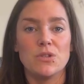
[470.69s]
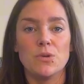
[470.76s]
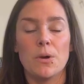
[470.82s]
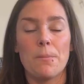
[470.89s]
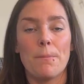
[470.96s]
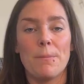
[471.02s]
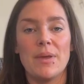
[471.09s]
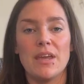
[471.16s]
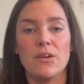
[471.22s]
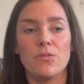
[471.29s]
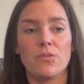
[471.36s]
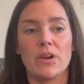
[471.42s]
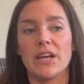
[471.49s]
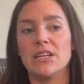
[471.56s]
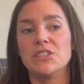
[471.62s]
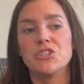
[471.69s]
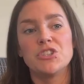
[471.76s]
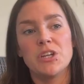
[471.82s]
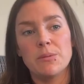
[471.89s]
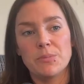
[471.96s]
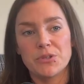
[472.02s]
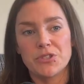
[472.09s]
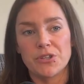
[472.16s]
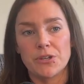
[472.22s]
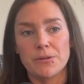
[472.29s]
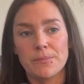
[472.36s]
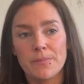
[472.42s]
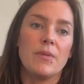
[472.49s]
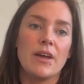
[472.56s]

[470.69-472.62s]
to a mid-range temperature.